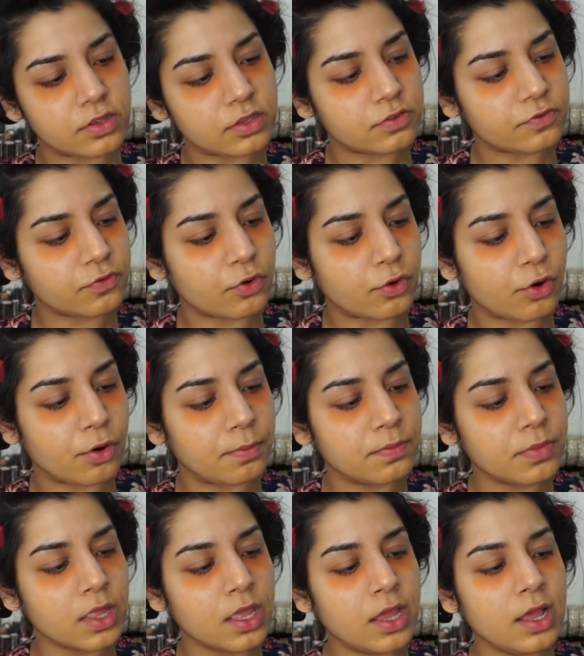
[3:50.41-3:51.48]
is from
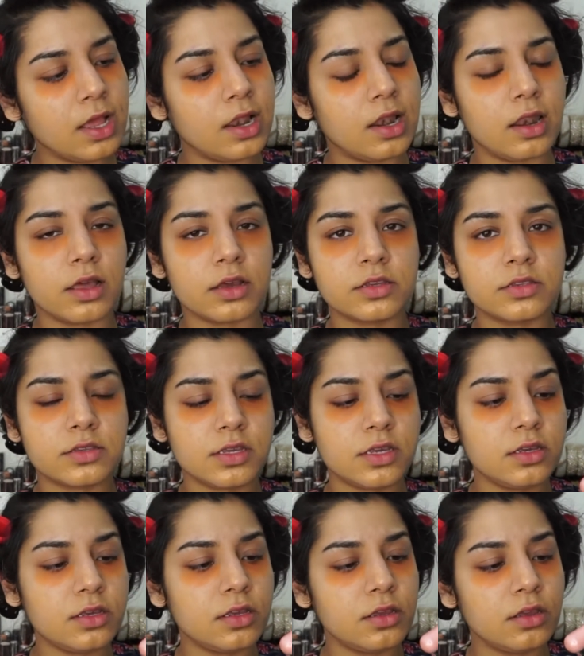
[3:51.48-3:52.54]
Luxie.